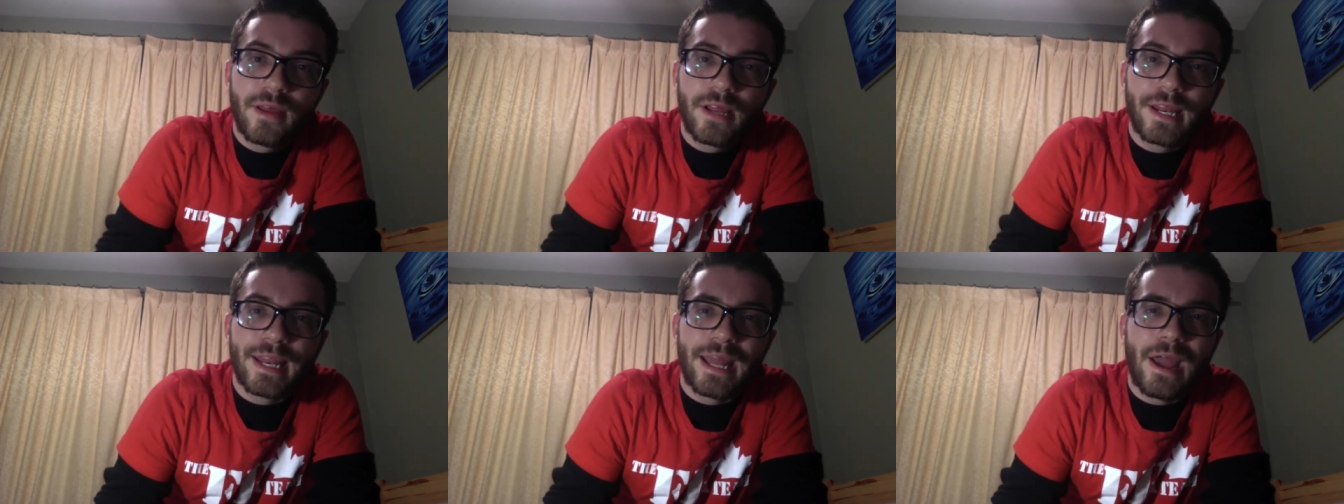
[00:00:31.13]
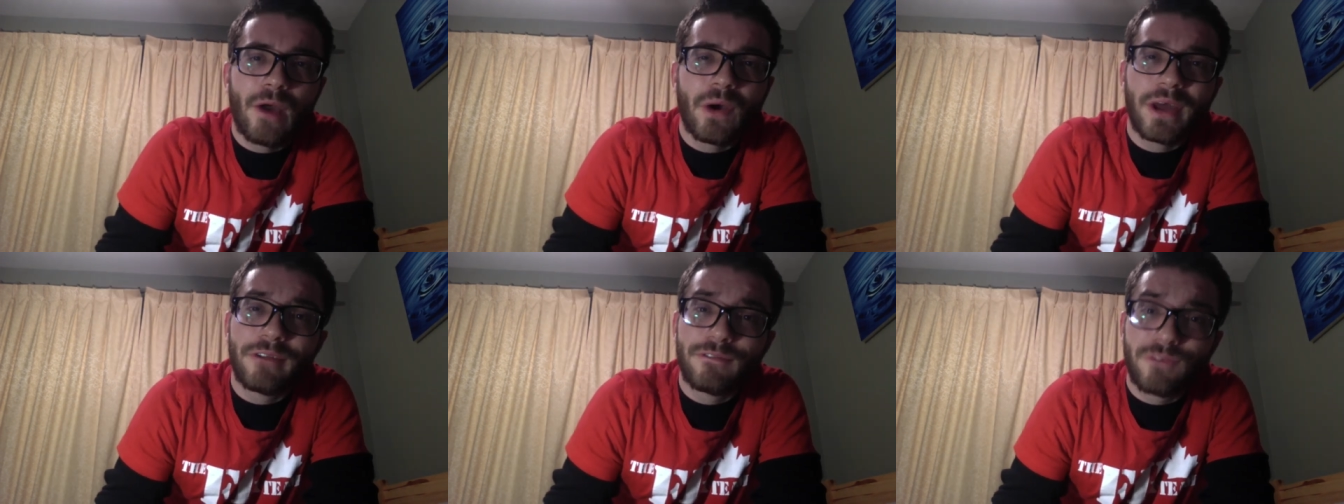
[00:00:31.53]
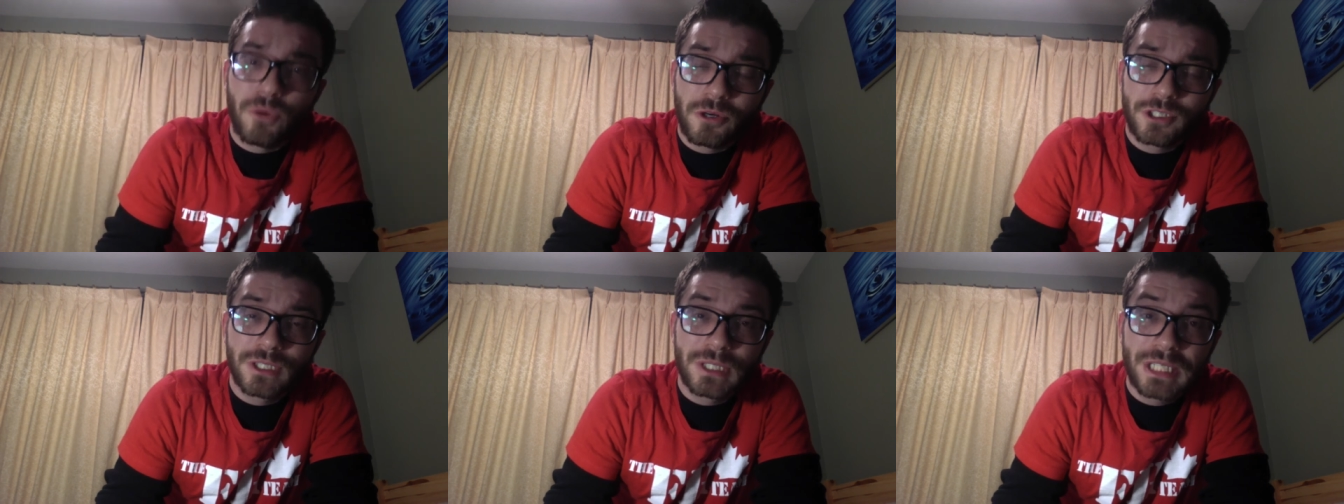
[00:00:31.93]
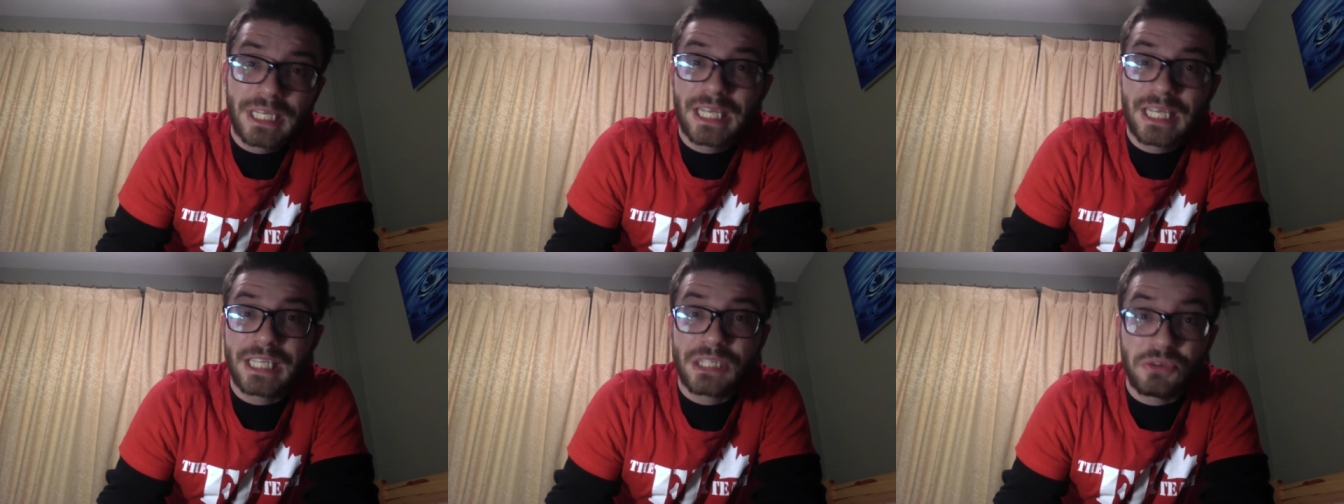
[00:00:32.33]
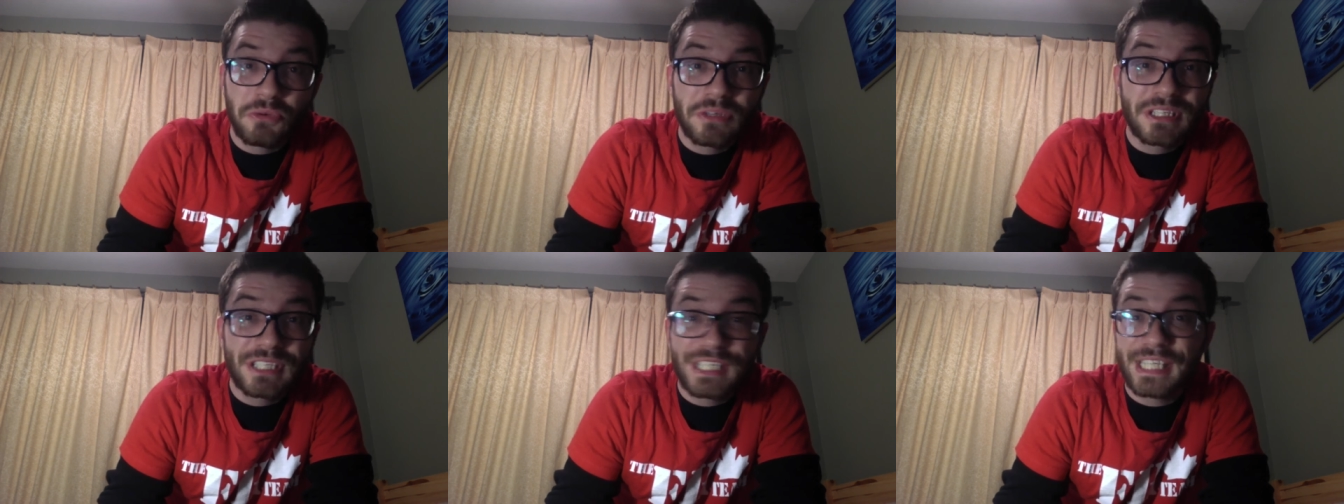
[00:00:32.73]
Now, unfortunately, as you
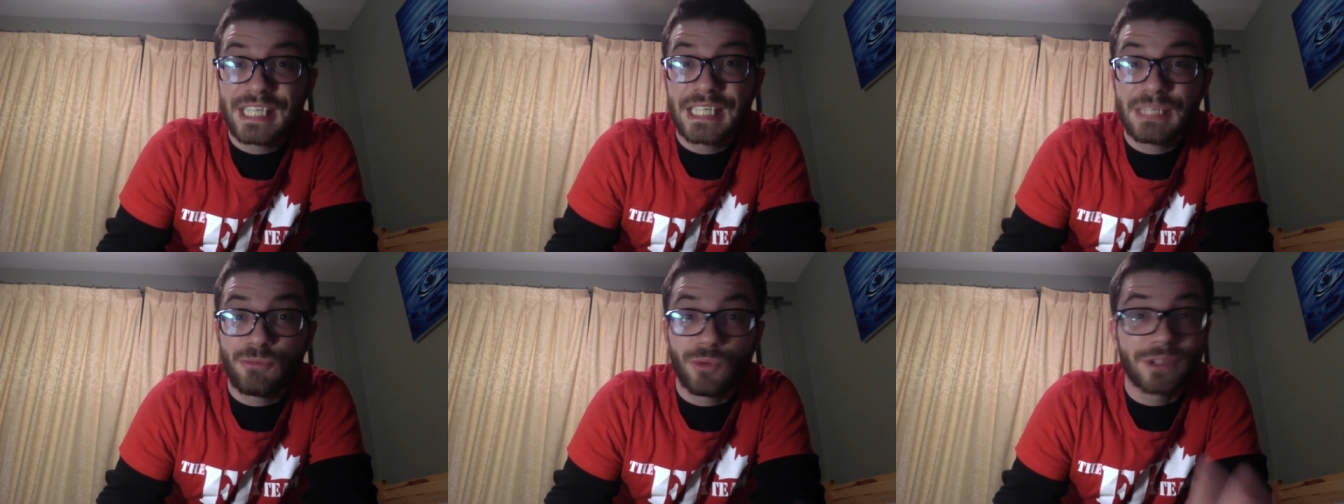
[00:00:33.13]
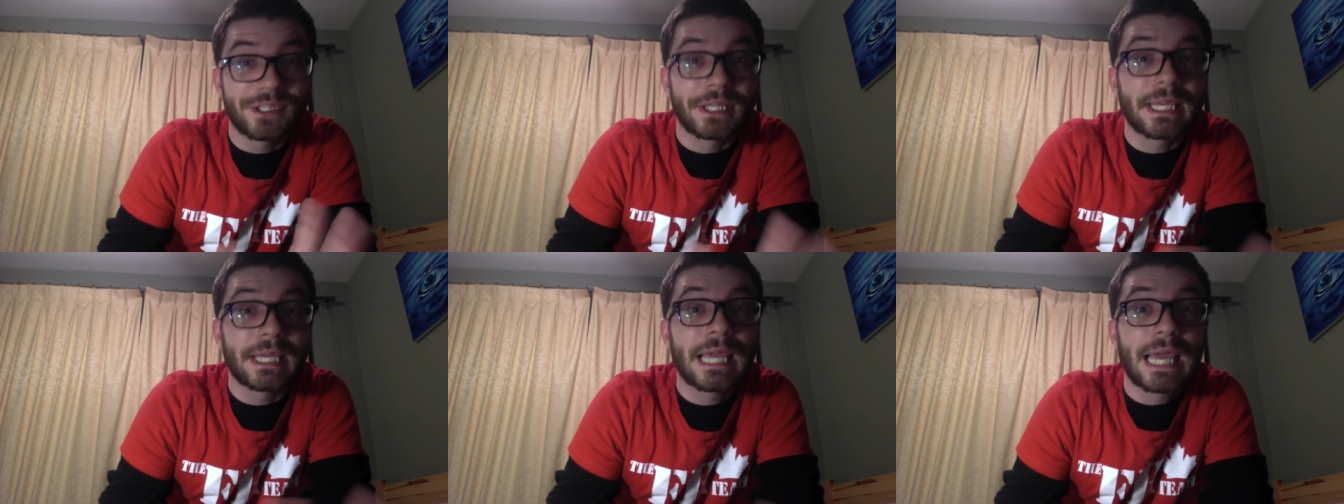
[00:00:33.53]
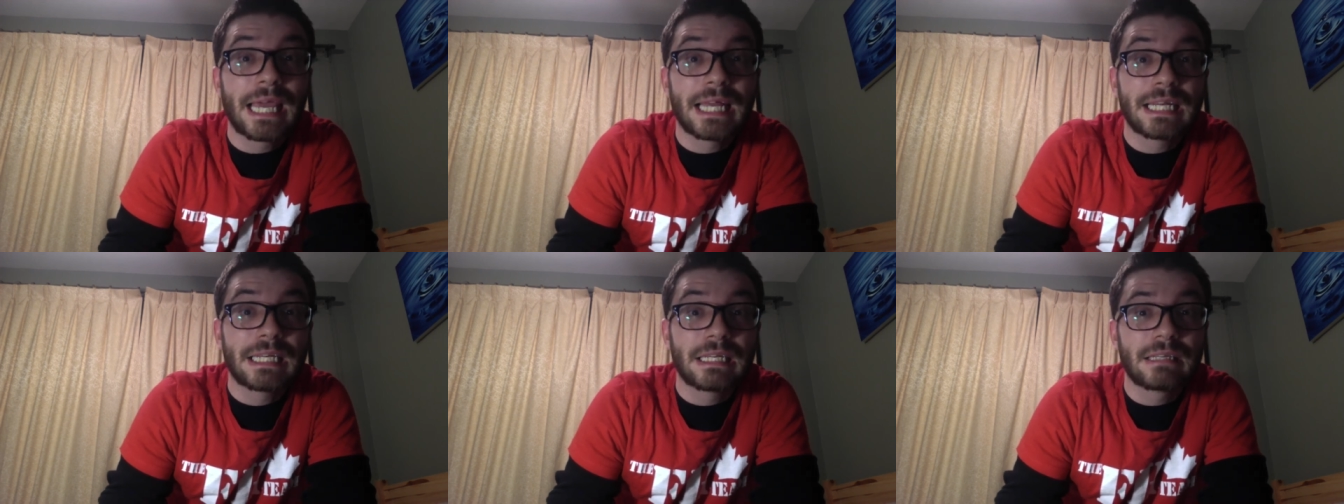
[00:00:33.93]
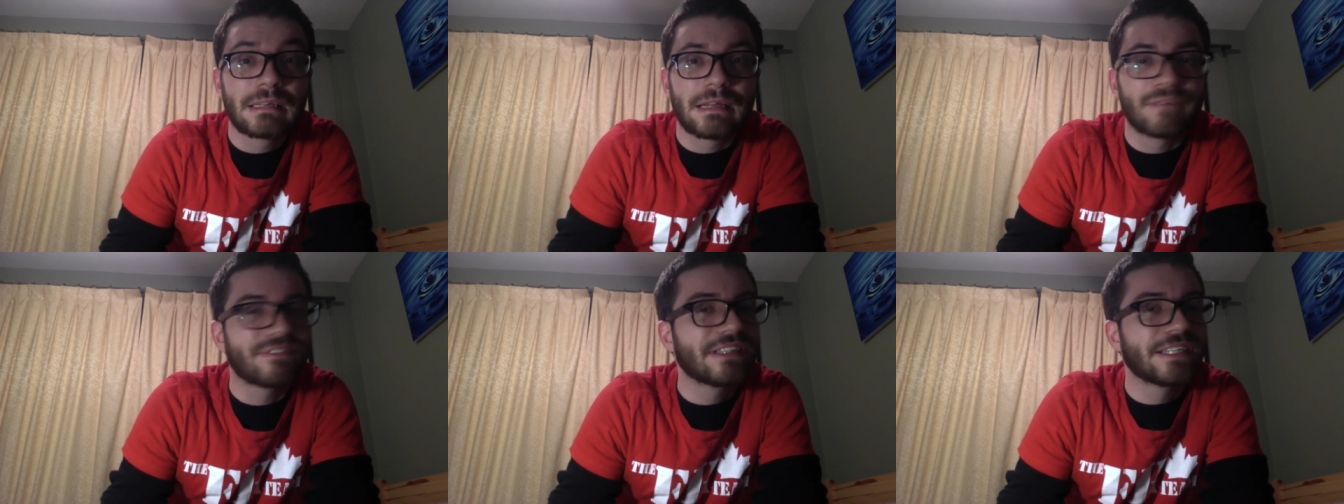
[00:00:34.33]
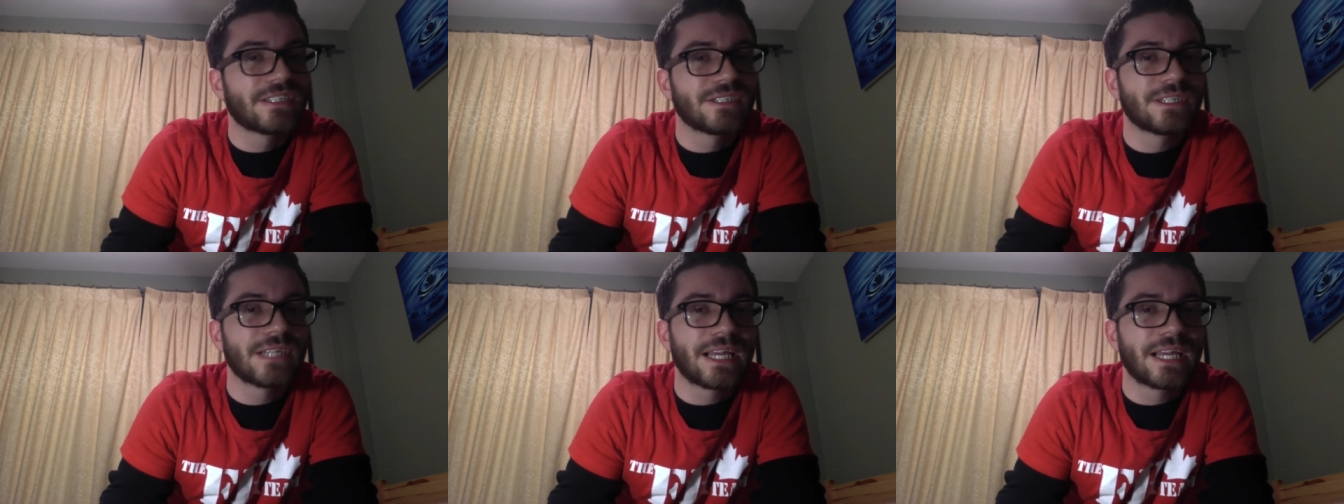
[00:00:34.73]
can see, once again, I
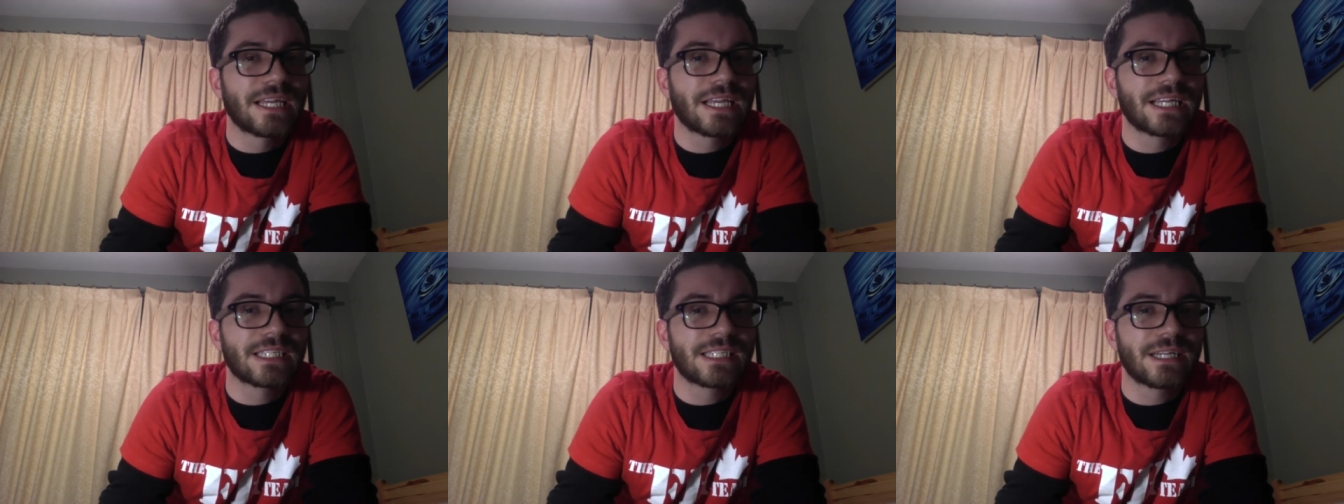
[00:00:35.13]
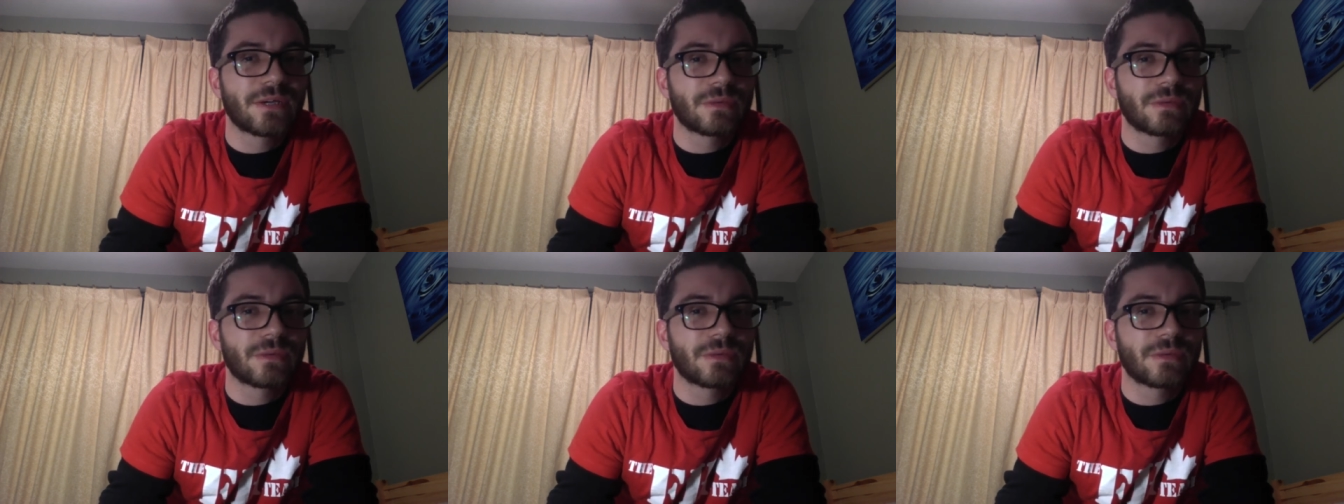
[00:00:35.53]
clearly let you guys down.